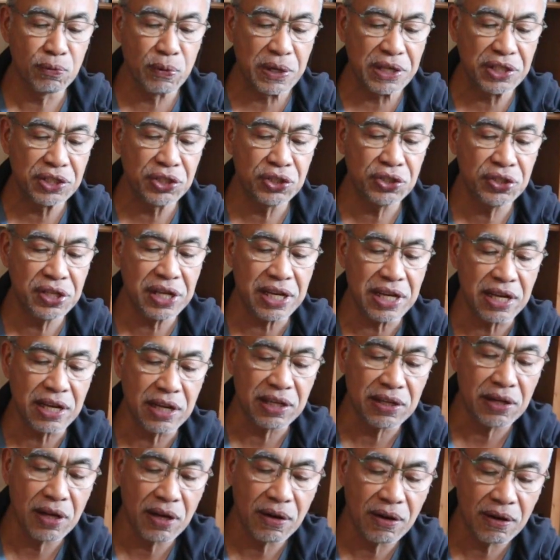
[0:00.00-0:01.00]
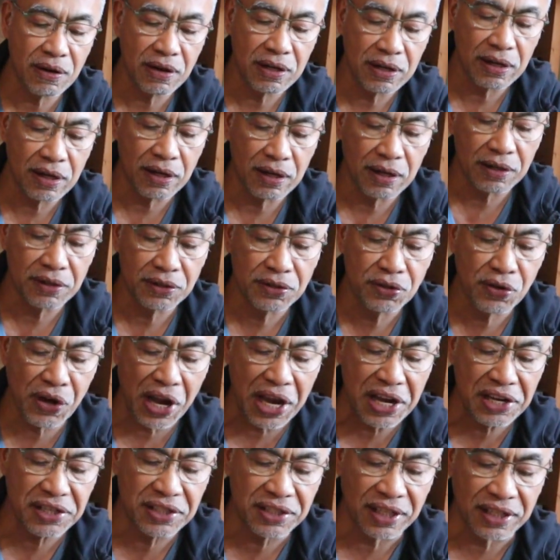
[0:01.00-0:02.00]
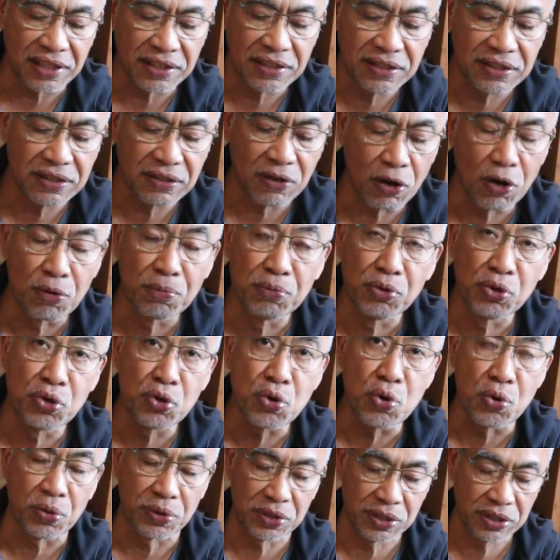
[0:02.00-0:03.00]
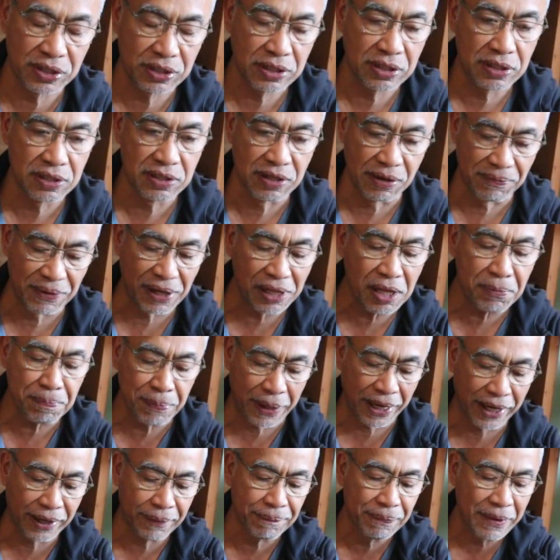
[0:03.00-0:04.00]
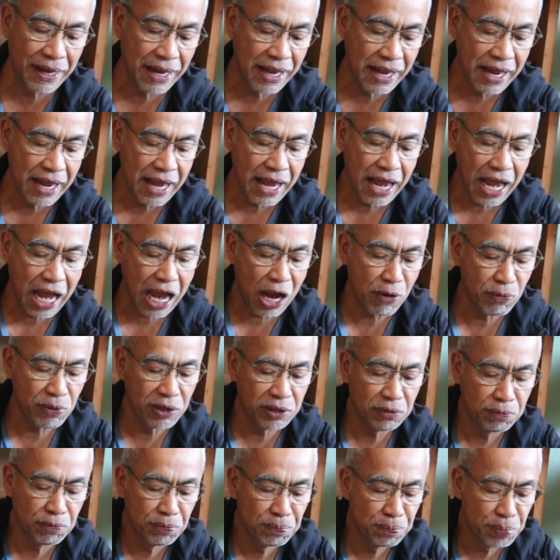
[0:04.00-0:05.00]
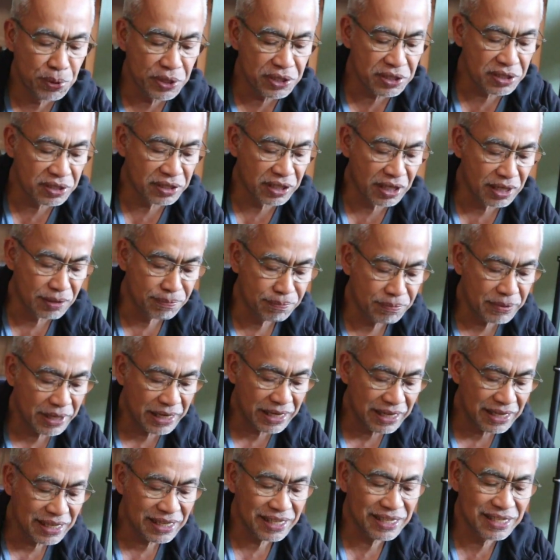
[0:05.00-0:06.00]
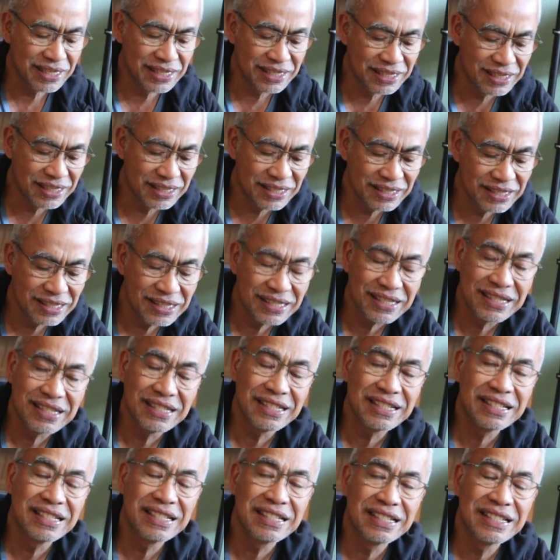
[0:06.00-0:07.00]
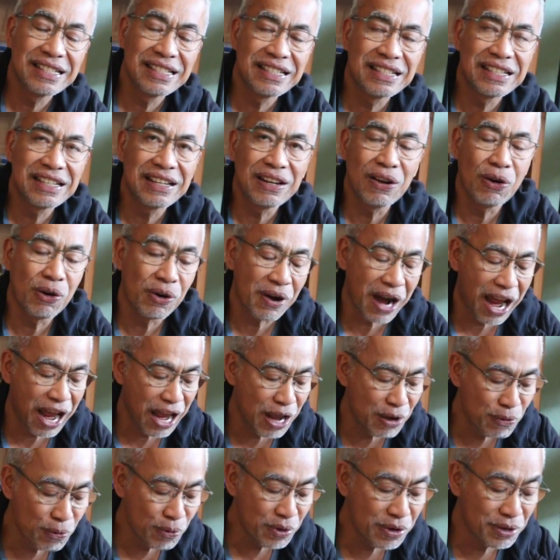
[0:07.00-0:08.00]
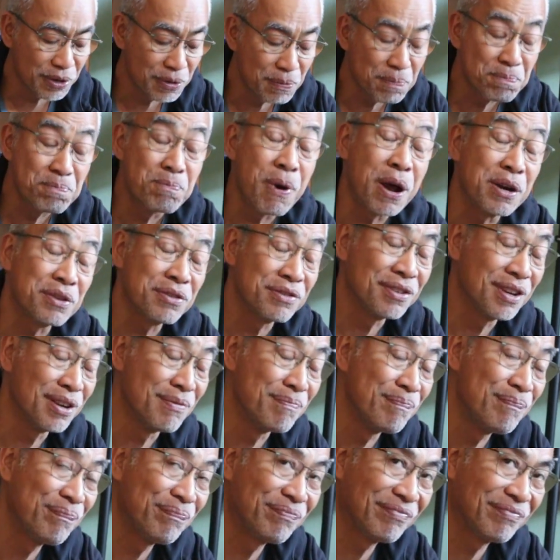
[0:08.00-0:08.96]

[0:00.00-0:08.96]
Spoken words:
we see traces of roots developing, I would put them in, or I would pot them